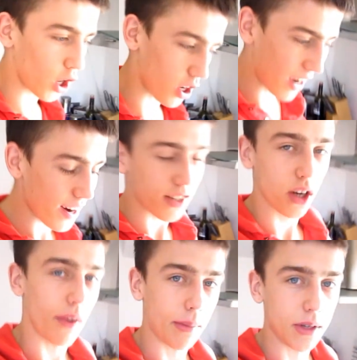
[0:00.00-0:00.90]
a
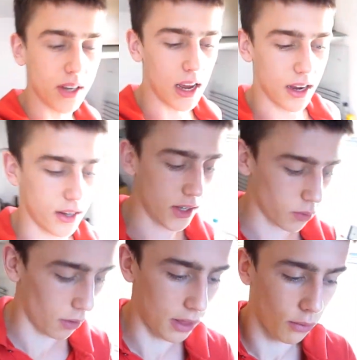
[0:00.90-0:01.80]
categoric mistake in this
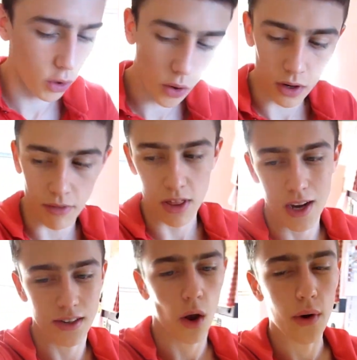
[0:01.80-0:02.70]
one, in the recording of it, then
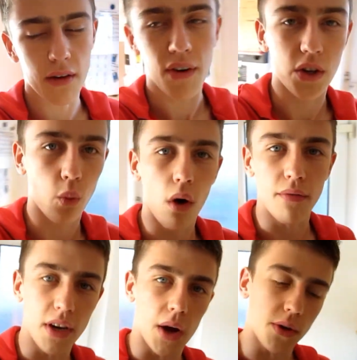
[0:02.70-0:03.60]
it only affects one
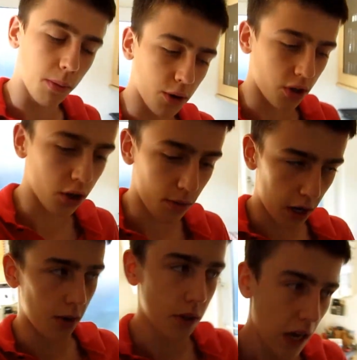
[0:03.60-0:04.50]
video as opposed to two
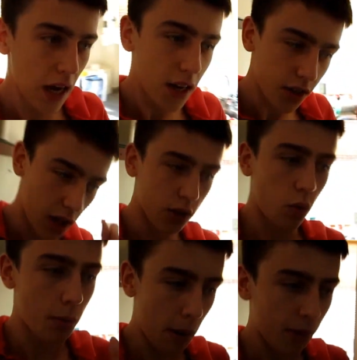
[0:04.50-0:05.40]
videos. So that's
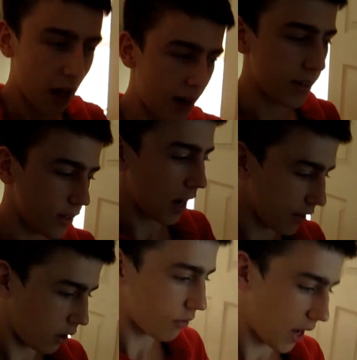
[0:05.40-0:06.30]
what my plan is
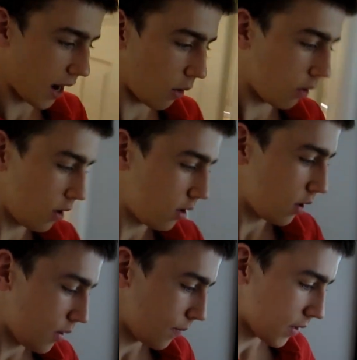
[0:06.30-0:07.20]
as of now,
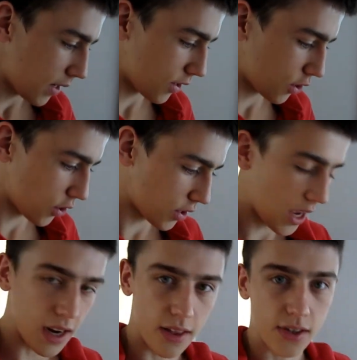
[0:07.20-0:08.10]
is to just
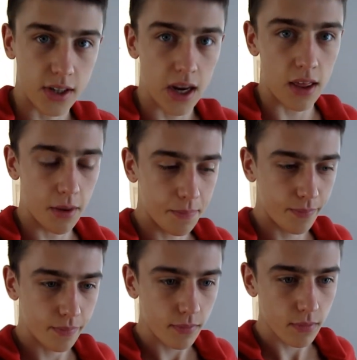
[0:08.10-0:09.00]
edit this together,
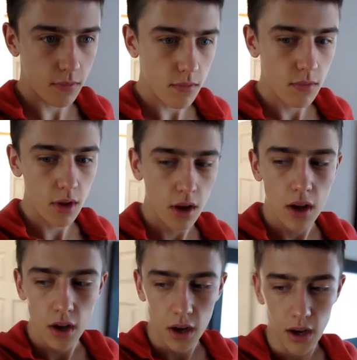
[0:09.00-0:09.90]

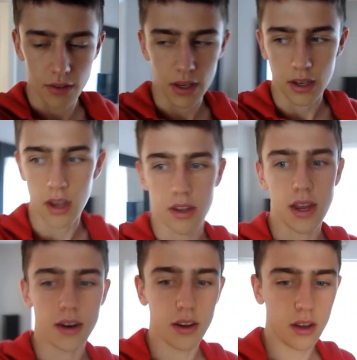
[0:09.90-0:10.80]
I think. And
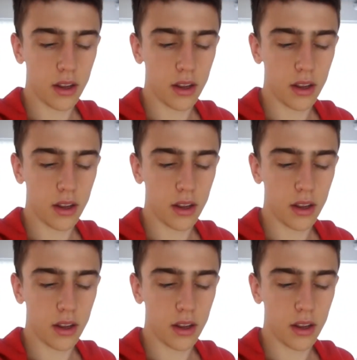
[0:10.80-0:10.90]
then